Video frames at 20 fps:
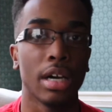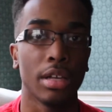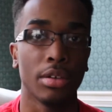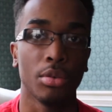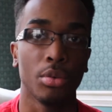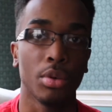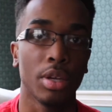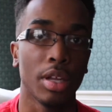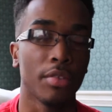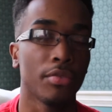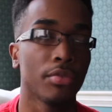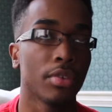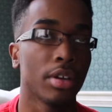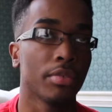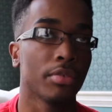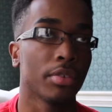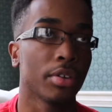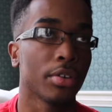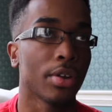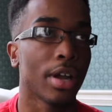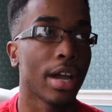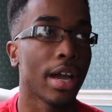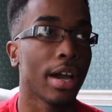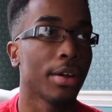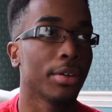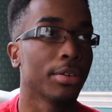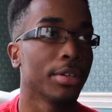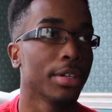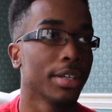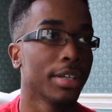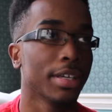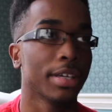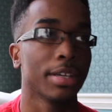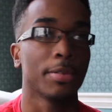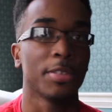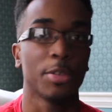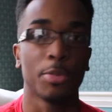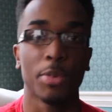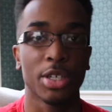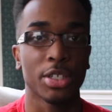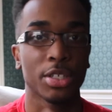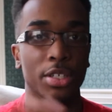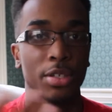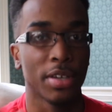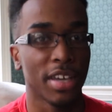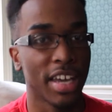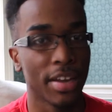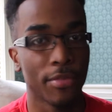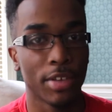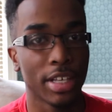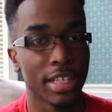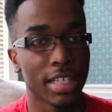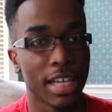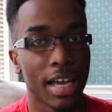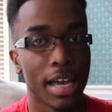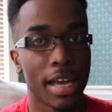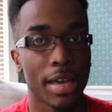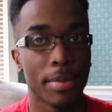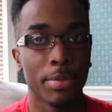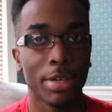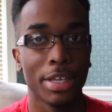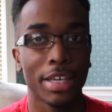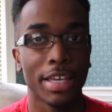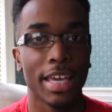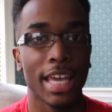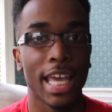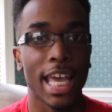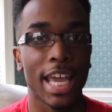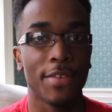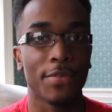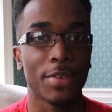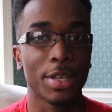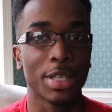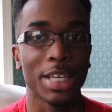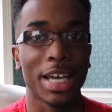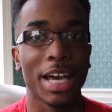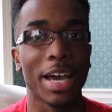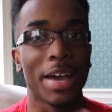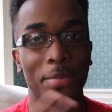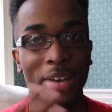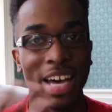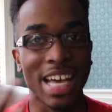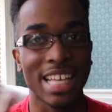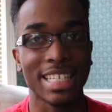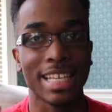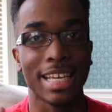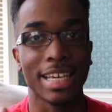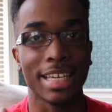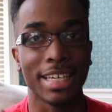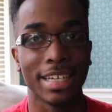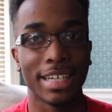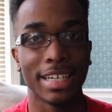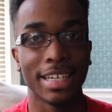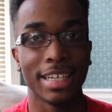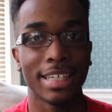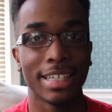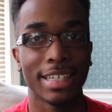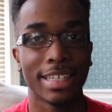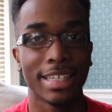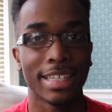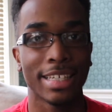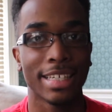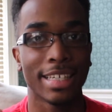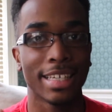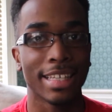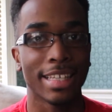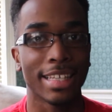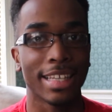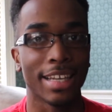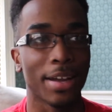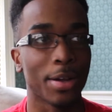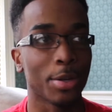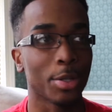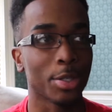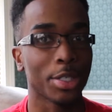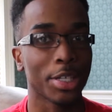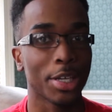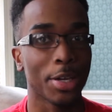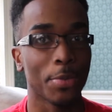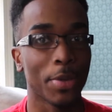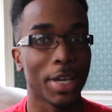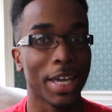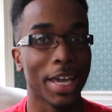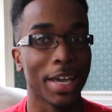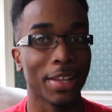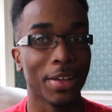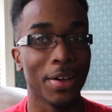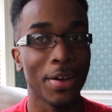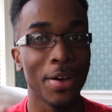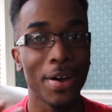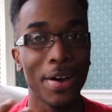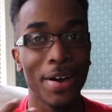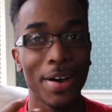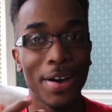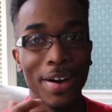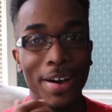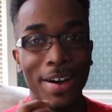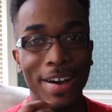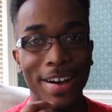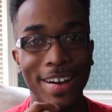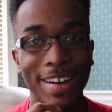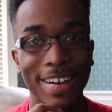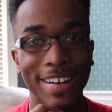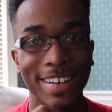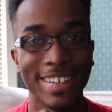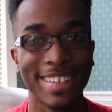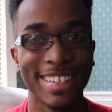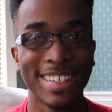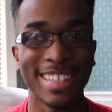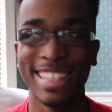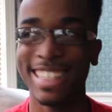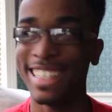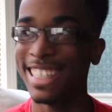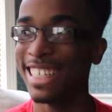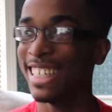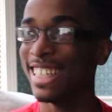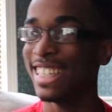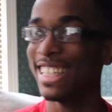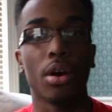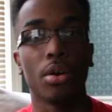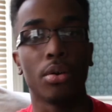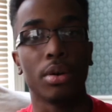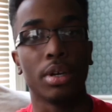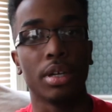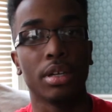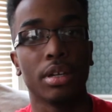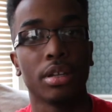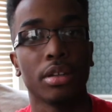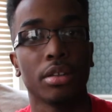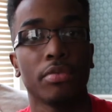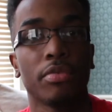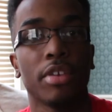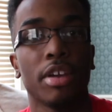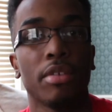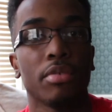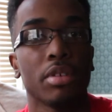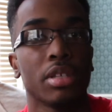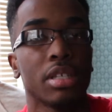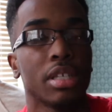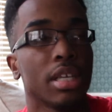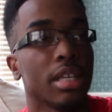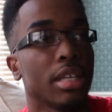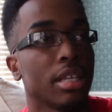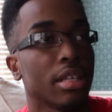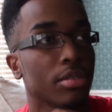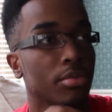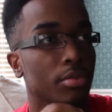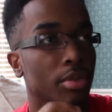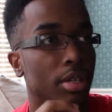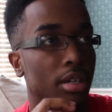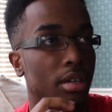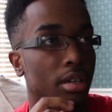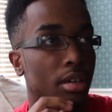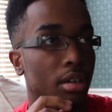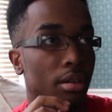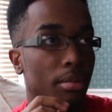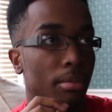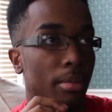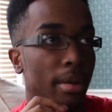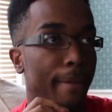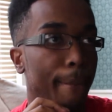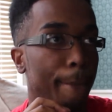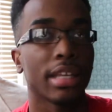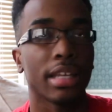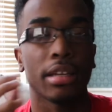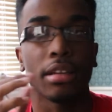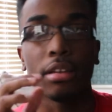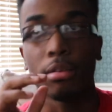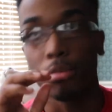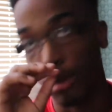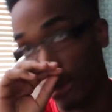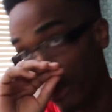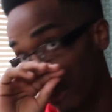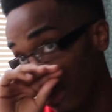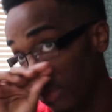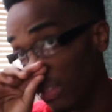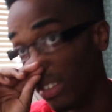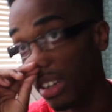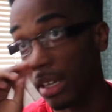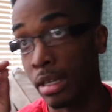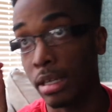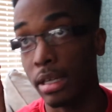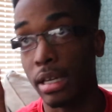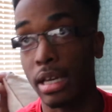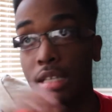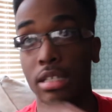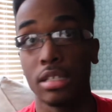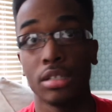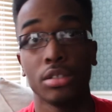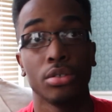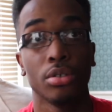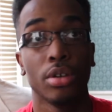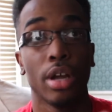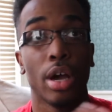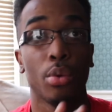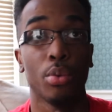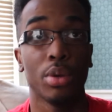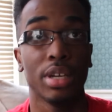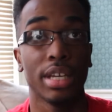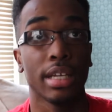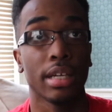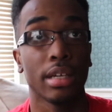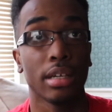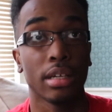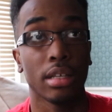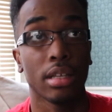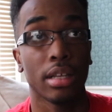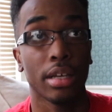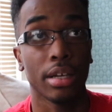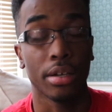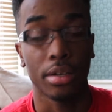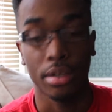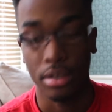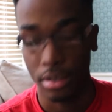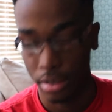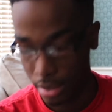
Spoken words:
doing it in front of a crowd, especially every time I said cut, then I'll just hear Michaela, aww. Oh, and another favorite scene is when at the end of the movie, around the guys, the shootout with Nick and Claire.